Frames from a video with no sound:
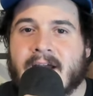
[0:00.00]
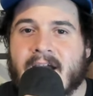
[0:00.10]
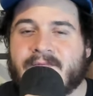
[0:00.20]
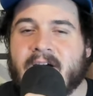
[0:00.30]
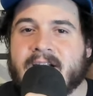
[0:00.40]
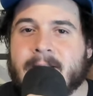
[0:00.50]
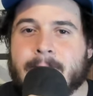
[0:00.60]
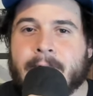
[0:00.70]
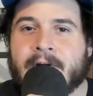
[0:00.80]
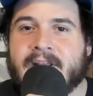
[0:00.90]
I find
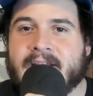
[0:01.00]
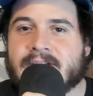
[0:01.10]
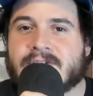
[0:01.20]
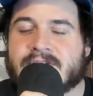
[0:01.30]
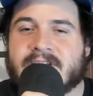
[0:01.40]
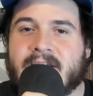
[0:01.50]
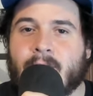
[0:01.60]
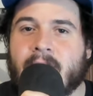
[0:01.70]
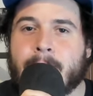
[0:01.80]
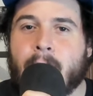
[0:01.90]
it pretty interesting.
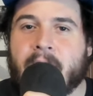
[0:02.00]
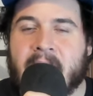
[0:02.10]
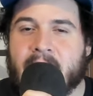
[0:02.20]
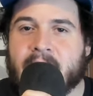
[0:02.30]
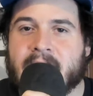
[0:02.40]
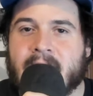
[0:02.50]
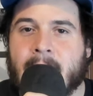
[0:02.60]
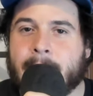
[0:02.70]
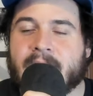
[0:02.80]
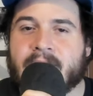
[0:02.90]
We're going to point out a
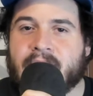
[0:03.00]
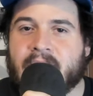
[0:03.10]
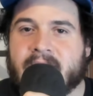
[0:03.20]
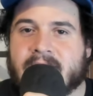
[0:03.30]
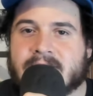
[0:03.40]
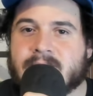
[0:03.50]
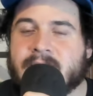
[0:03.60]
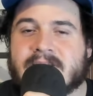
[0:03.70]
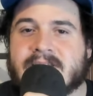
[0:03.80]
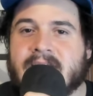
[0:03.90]
couple of things
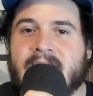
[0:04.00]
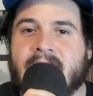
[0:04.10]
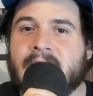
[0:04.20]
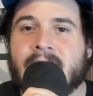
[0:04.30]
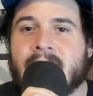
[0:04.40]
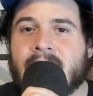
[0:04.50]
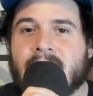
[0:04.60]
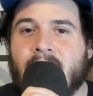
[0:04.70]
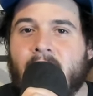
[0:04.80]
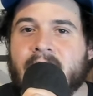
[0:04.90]
we see
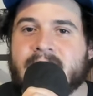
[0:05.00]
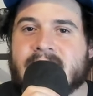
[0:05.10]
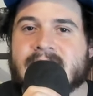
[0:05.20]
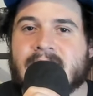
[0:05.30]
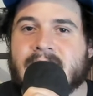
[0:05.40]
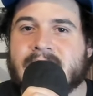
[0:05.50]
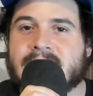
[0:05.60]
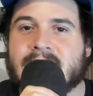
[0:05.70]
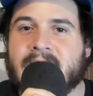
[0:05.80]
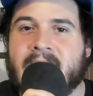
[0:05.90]
on this
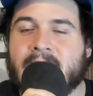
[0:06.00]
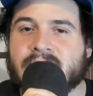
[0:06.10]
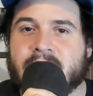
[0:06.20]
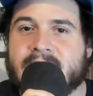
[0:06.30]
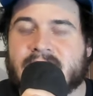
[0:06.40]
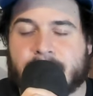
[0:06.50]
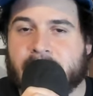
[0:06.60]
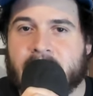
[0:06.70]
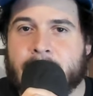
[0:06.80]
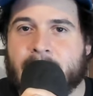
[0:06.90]
list that Couch Racer
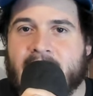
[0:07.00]
put up.